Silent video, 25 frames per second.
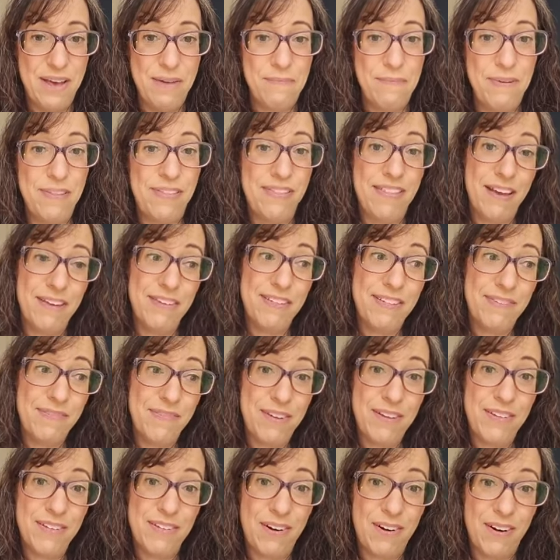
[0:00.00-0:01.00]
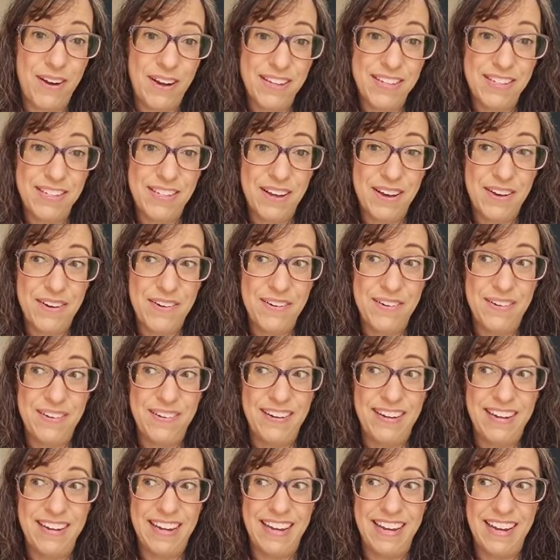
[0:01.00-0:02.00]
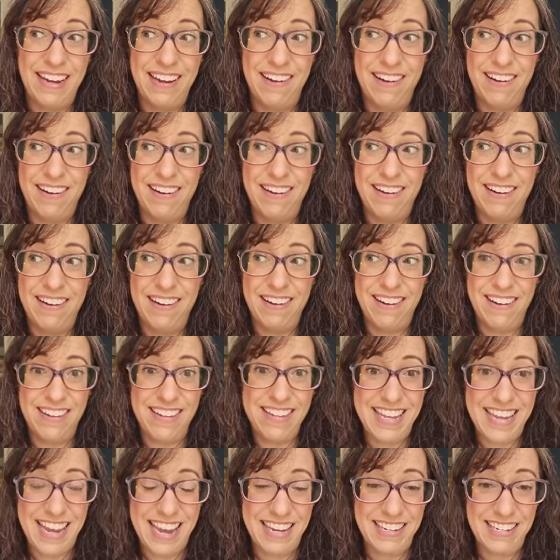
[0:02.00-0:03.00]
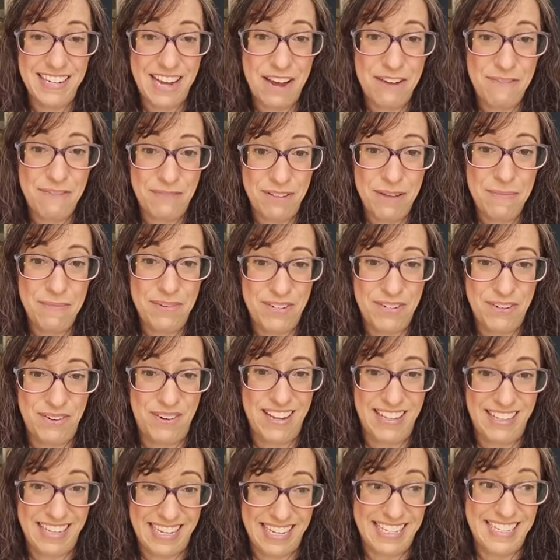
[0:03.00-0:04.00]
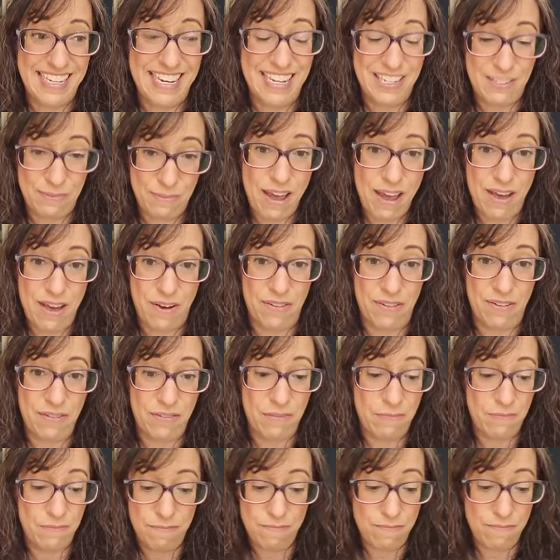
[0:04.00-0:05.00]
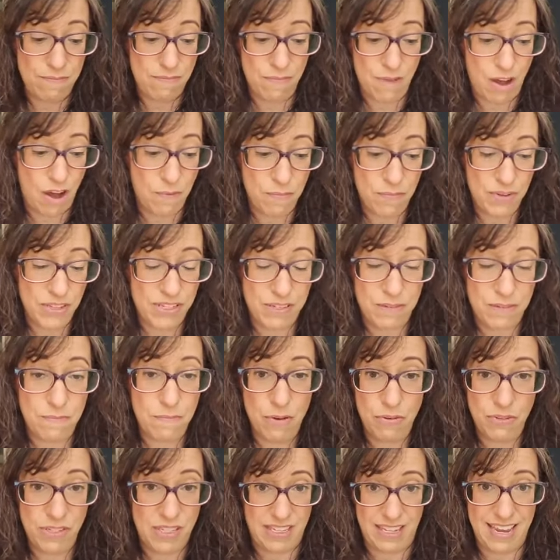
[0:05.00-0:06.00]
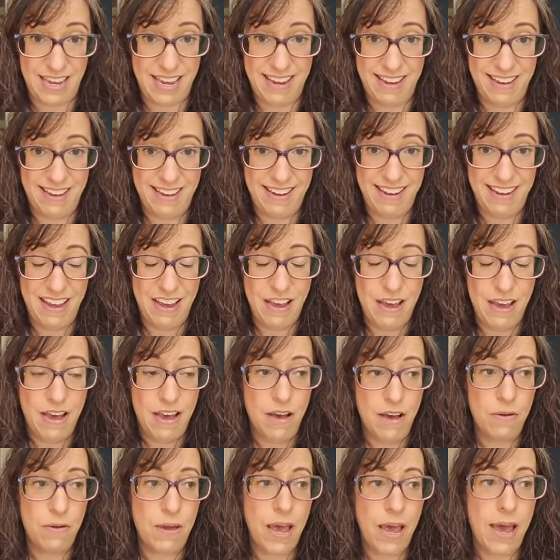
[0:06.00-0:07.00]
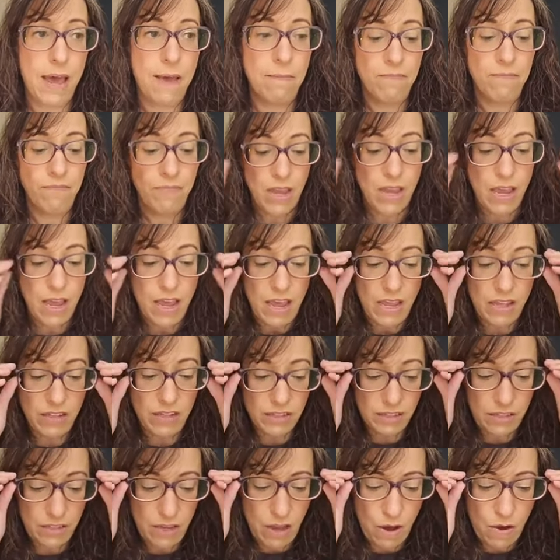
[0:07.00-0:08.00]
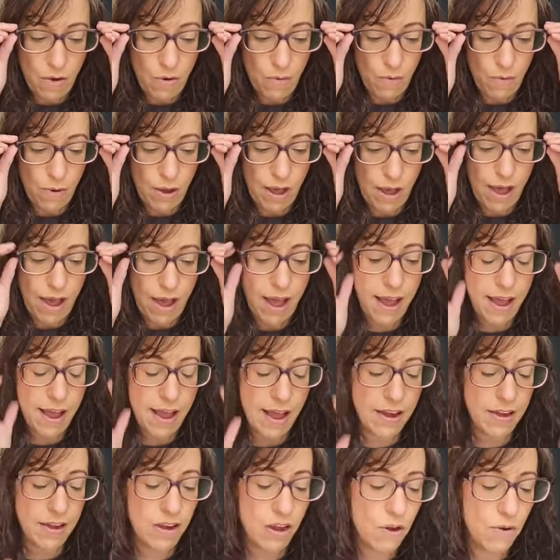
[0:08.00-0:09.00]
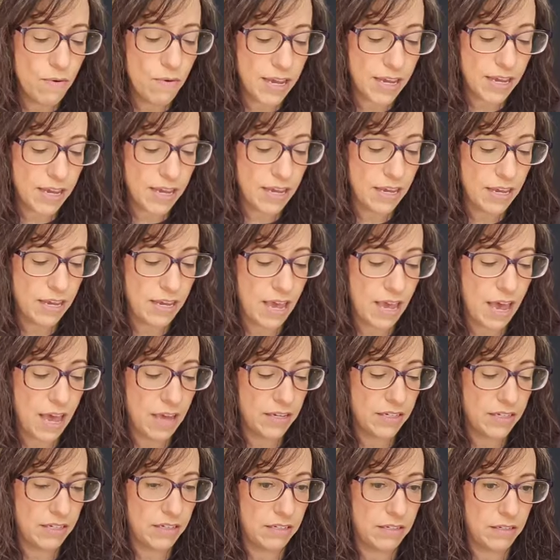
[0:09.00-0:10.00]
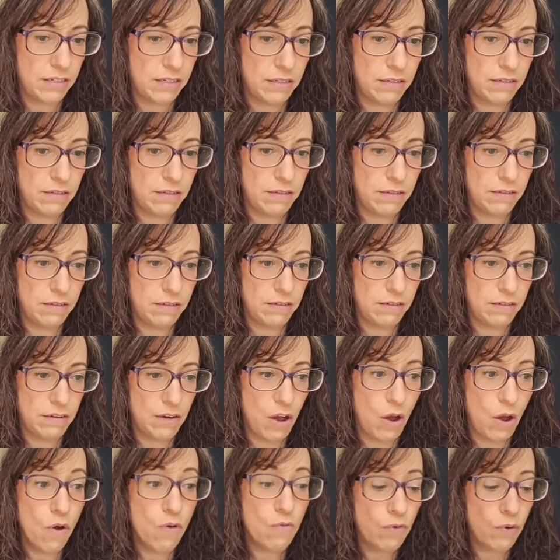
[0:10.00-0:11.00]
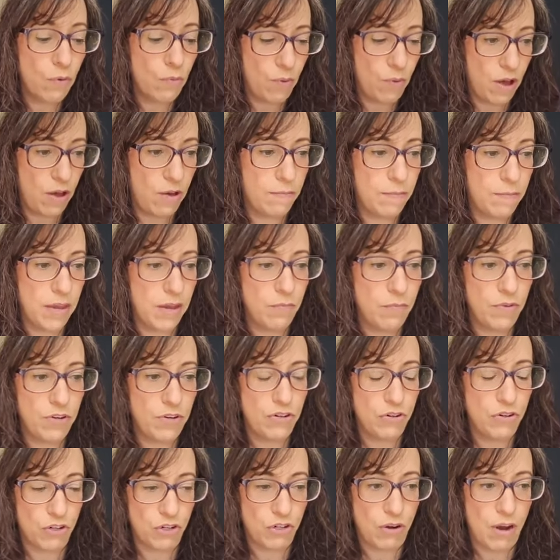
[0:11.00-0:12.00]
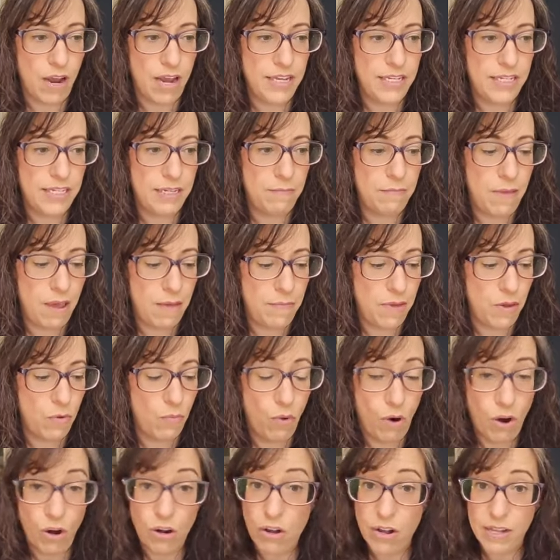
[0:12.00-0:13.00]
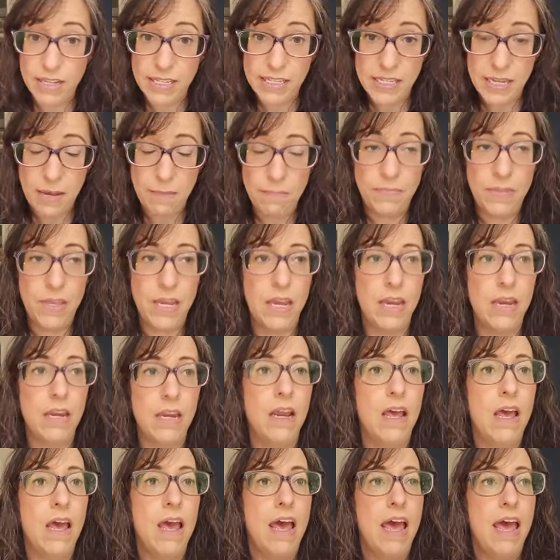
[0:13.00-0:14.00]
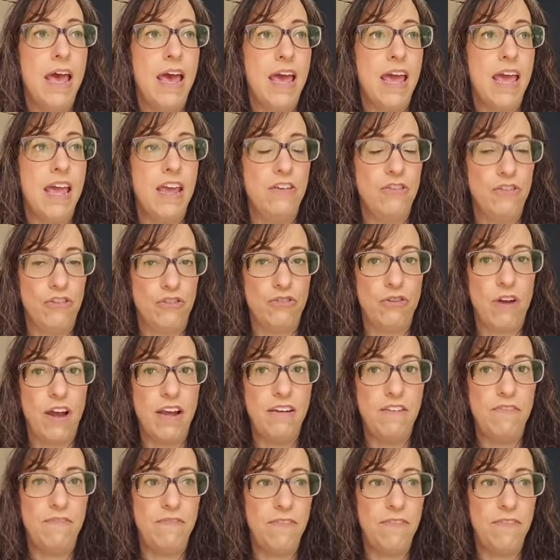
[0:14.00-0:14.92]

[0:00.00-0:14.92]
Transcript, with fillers: but those foods are also on the anti-inflammatory list as well, almost mostly, okay? And so I know it can get overwhelming when you're trying to maybe work on something and you're trying to